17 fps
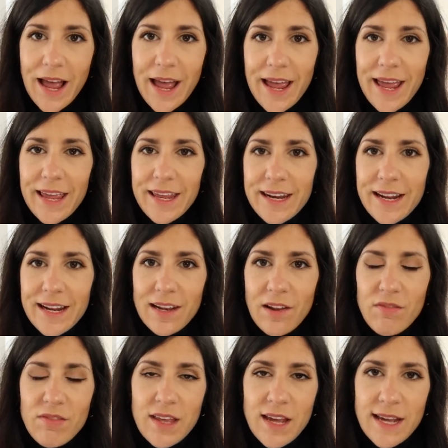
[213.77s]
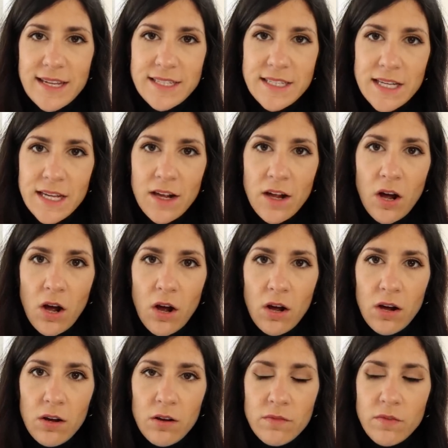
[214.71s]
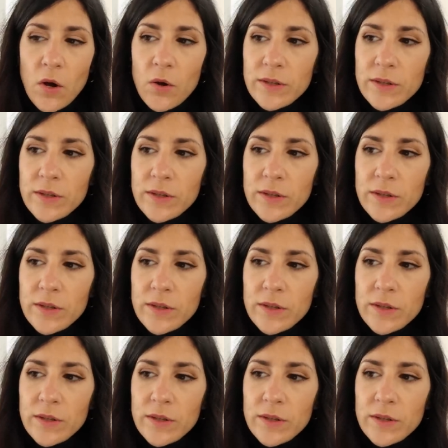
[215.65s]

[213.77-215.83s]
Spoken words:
And I love the idea of